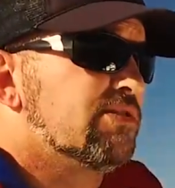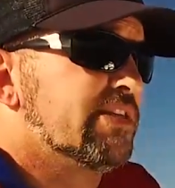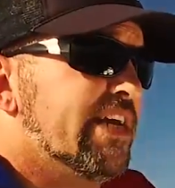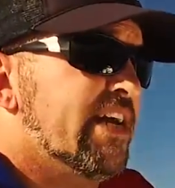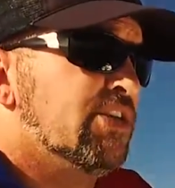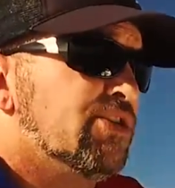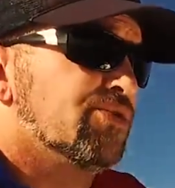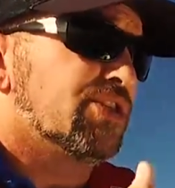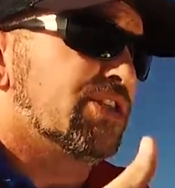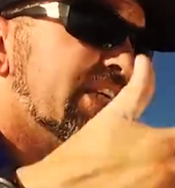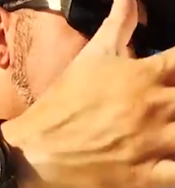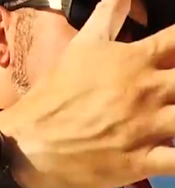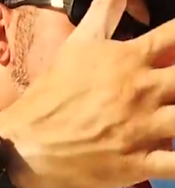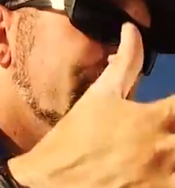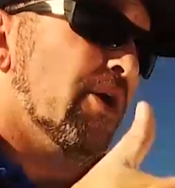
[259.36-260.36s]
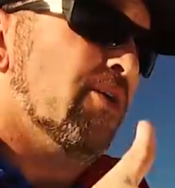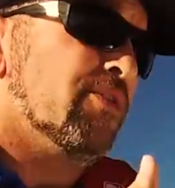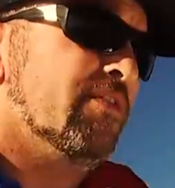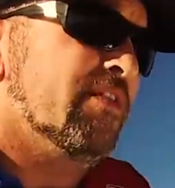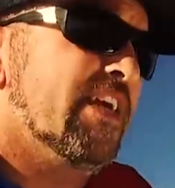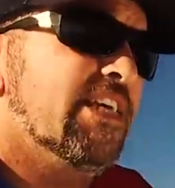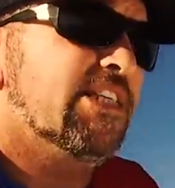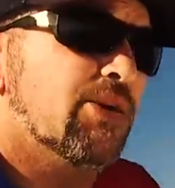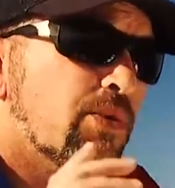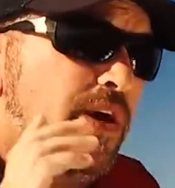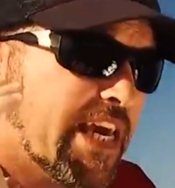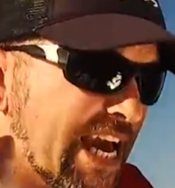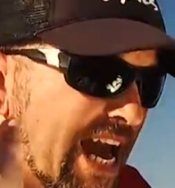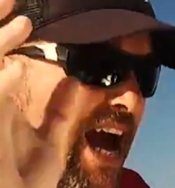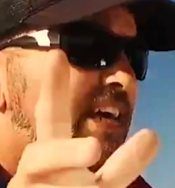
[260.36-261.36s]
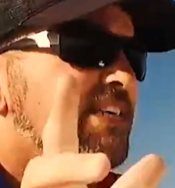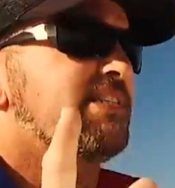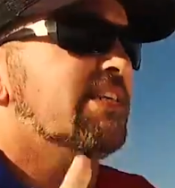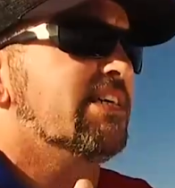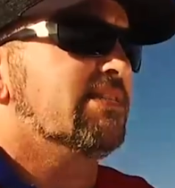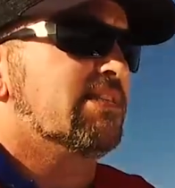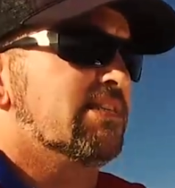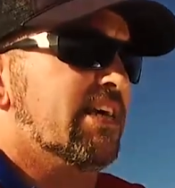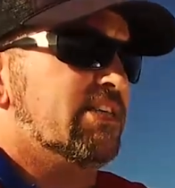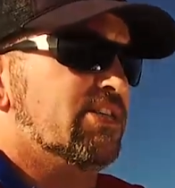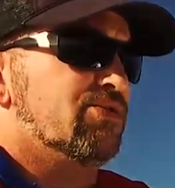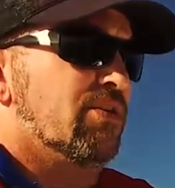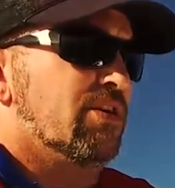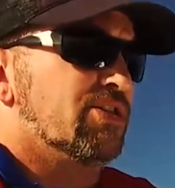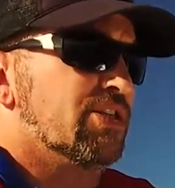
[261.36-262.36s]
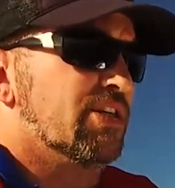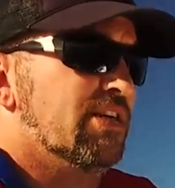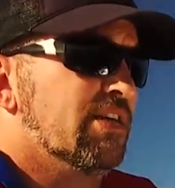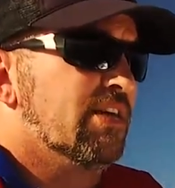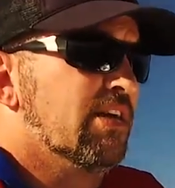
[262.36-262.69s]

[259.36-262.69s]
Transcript: dangerous to get the boat in there, so we're casting into that structure.